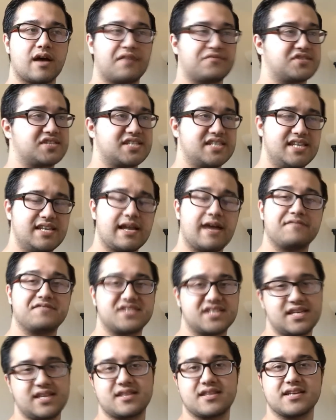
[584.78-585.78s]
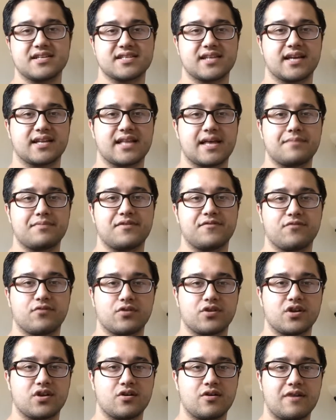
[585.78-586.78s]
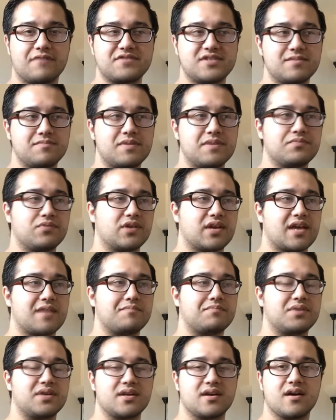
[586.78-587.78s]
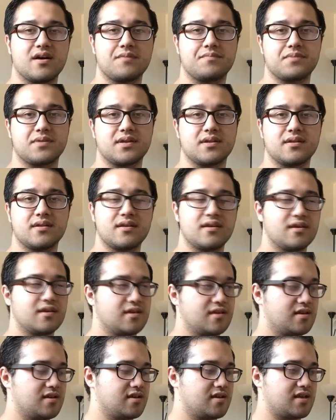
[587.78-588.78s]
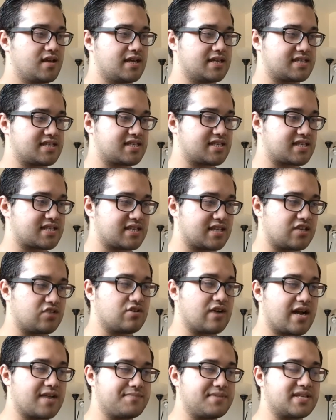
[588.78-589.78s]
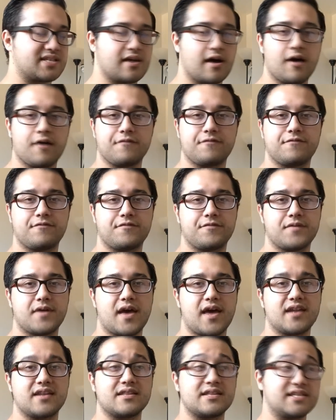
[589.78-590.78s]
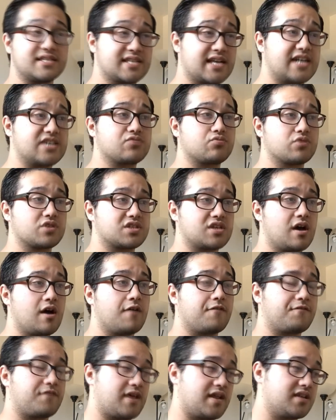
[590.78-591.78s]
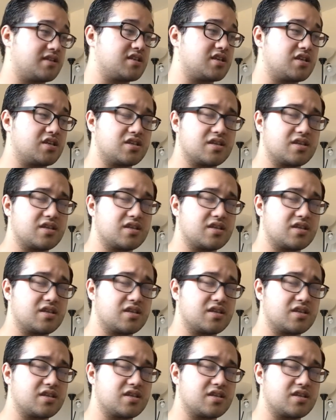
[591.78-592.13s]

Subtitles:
I've seen things like that before, you know? I've seen people get beat up, and it's just, you gotta be tough. And these guys were tough. And